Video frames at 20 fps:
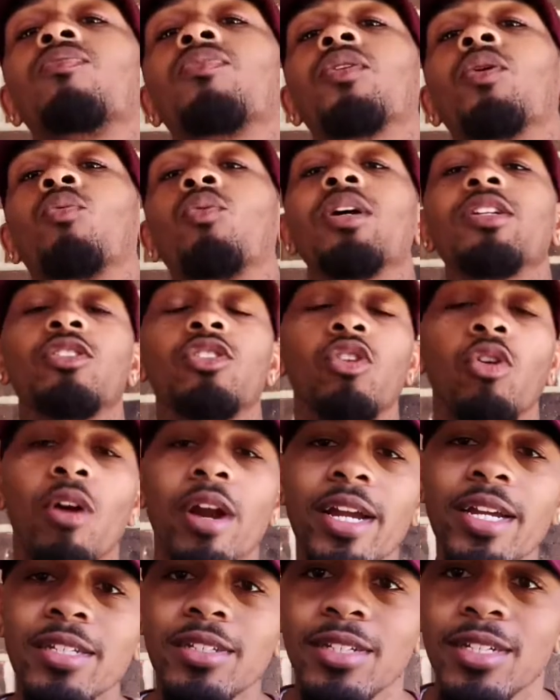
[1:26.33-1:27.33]
what's
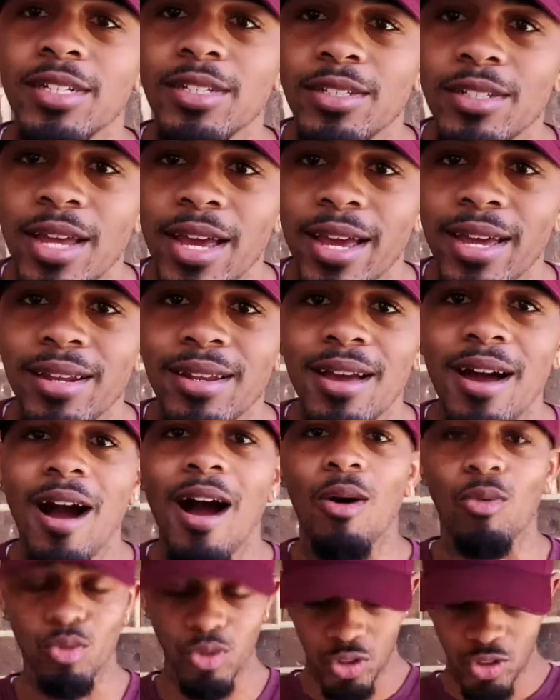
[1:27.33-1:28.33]
crazy is that I
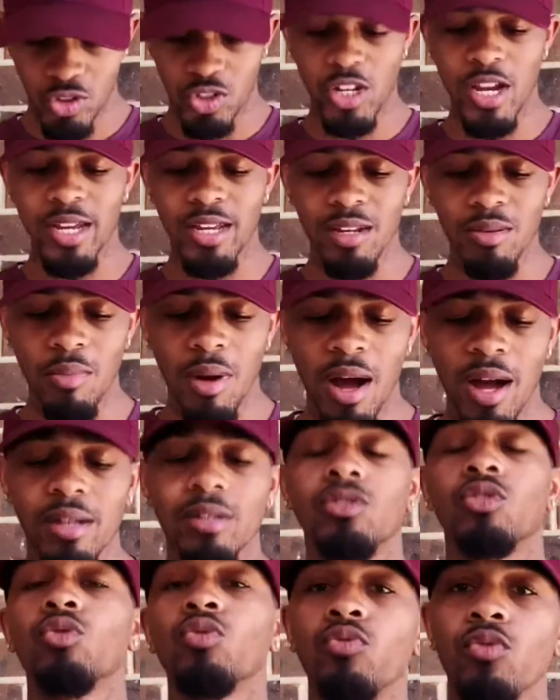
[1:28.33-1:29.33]
was checking my
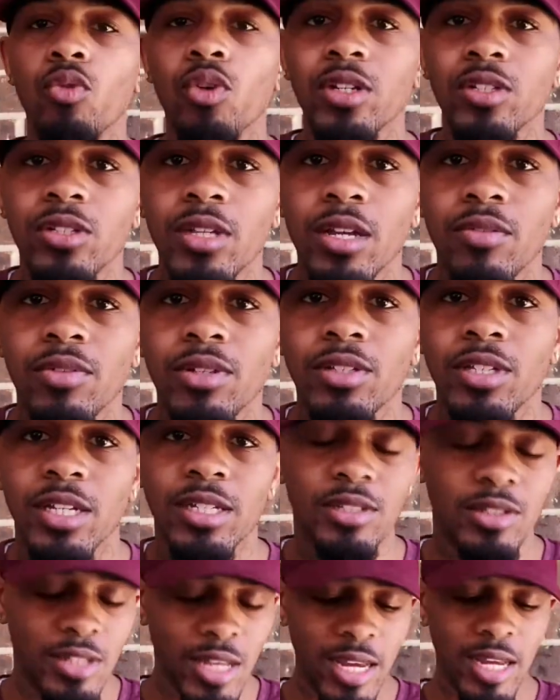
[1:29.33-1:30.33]
247
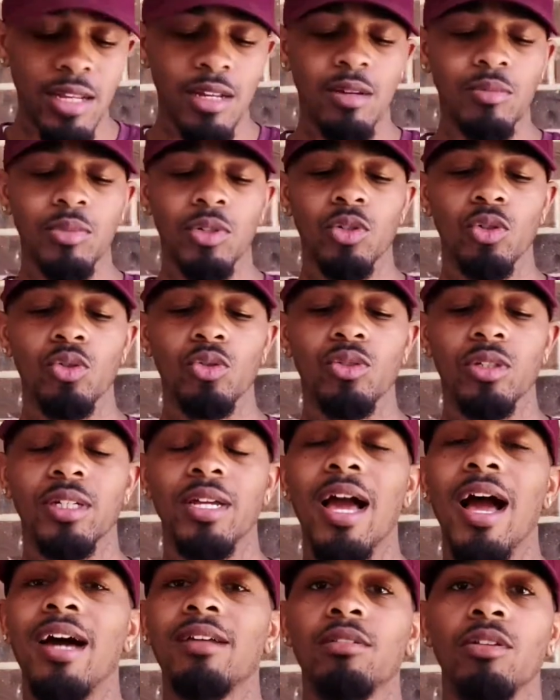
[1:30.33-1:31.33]
Texas A&M News, and
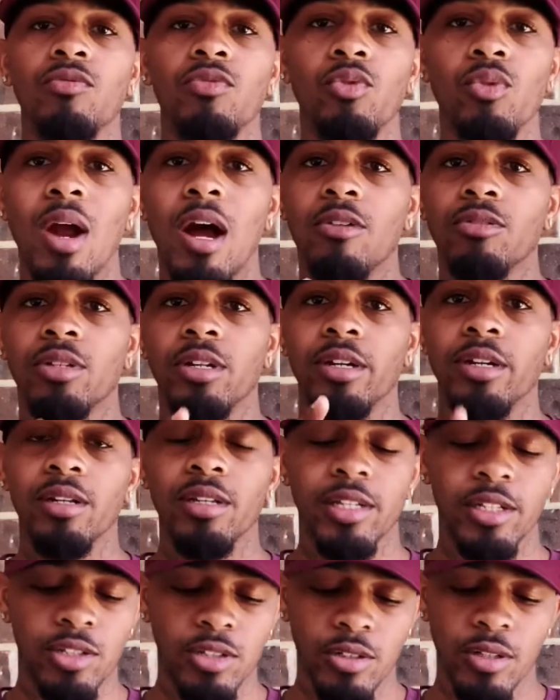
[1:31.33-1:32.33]
guys, if you're out there
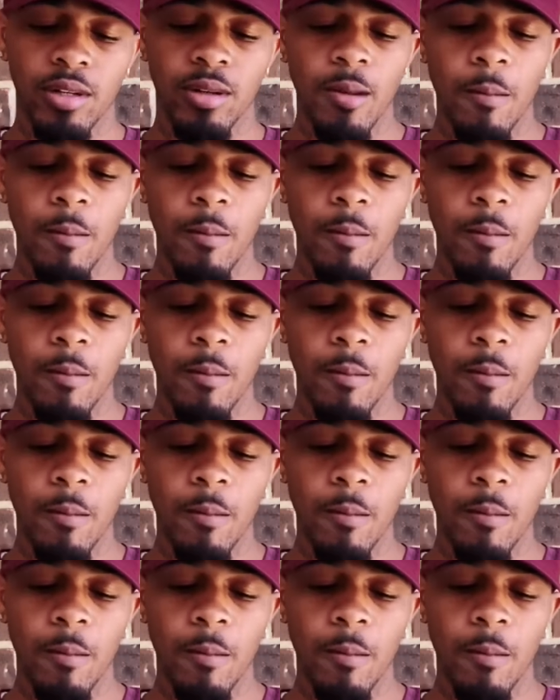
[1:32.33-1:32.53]
listening,